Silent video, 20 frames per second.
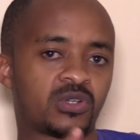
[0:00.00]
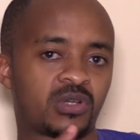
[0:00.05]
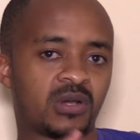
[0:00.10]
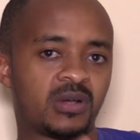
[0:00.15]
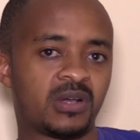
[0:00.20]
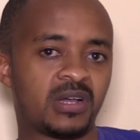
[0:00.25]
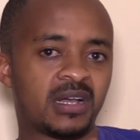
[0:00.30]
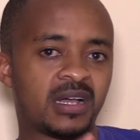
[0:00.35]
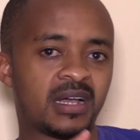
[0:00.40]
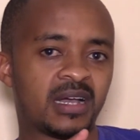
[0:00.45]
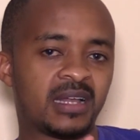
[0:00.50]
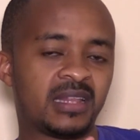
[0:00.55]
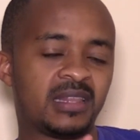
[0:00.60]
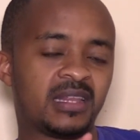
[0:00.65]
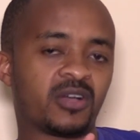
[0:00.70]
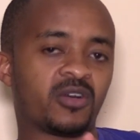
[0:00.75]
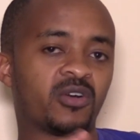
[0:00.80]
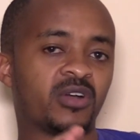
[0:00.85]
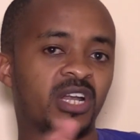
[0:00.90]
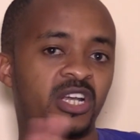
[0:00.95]
the
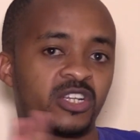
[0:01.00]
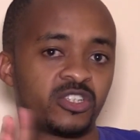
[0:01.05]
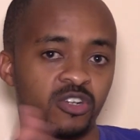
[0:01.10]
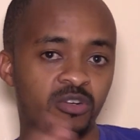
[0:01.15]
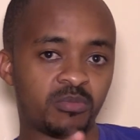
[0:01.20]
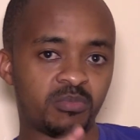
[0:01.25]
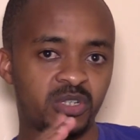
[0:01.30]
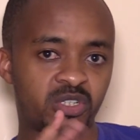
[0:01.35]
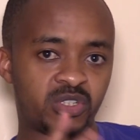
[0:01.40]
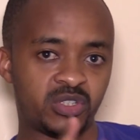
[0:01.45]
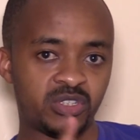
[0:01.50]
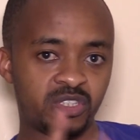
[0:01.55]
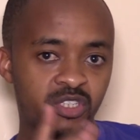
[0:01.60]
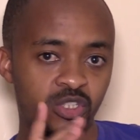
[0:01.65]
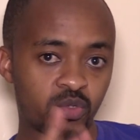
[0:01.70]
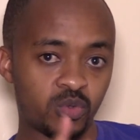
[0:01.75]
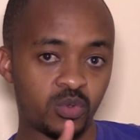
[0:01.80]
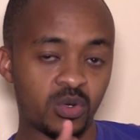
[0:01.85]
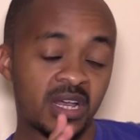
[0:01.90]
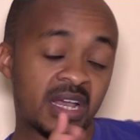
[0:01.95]
connection between
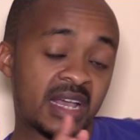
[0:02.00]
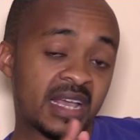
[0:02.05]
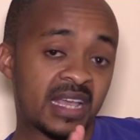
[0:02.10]
you